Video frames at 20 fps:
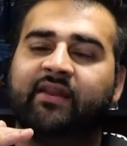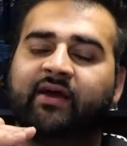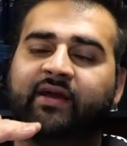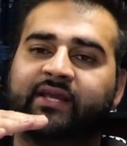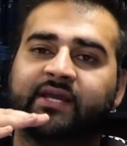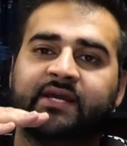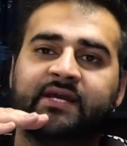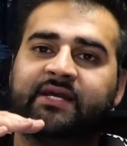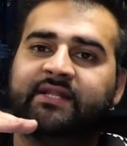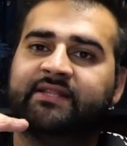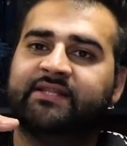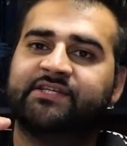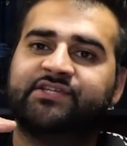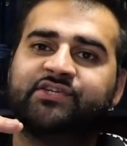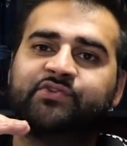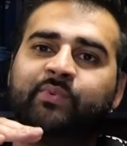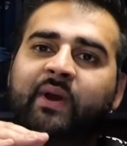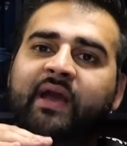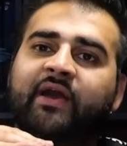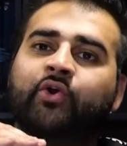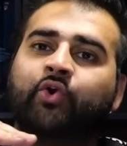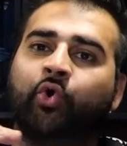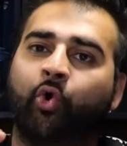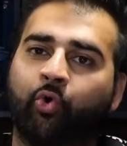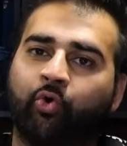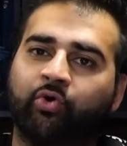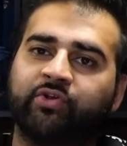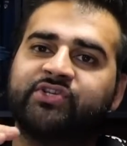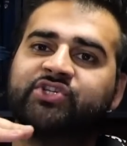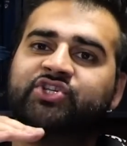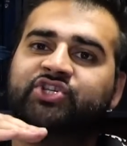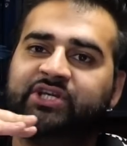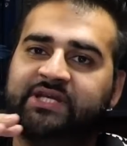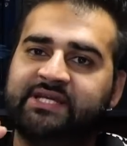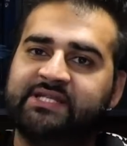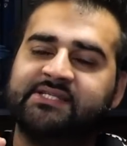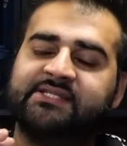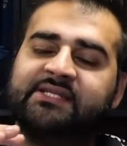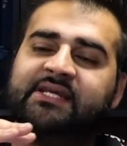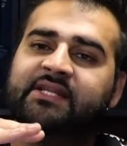Like this is where Gaunt's,
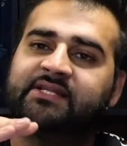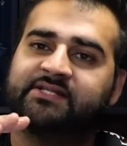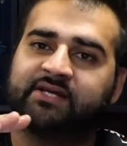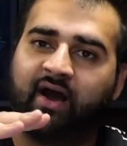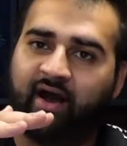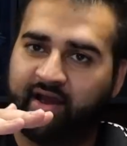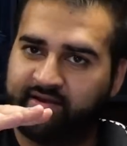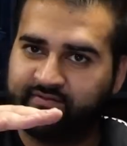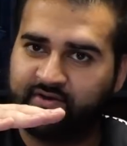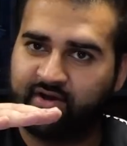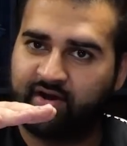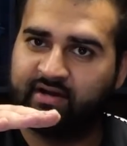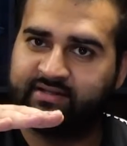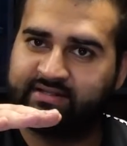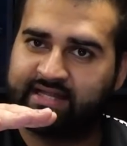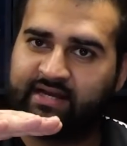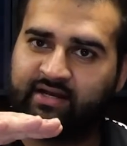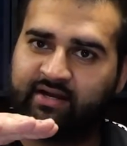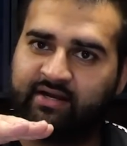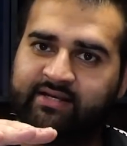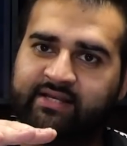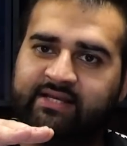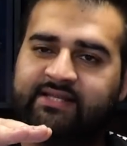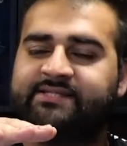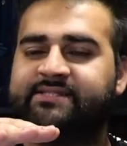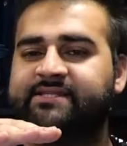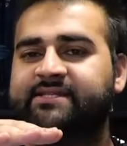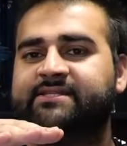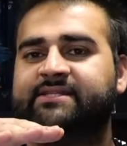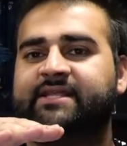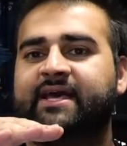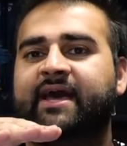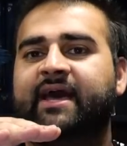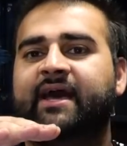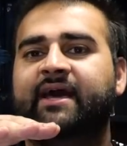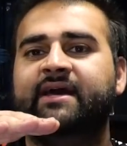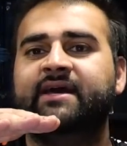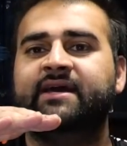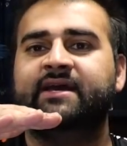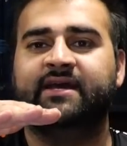Gene Stealer's, Hive Guard, that kind of list is
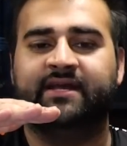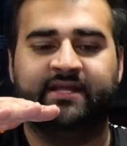there.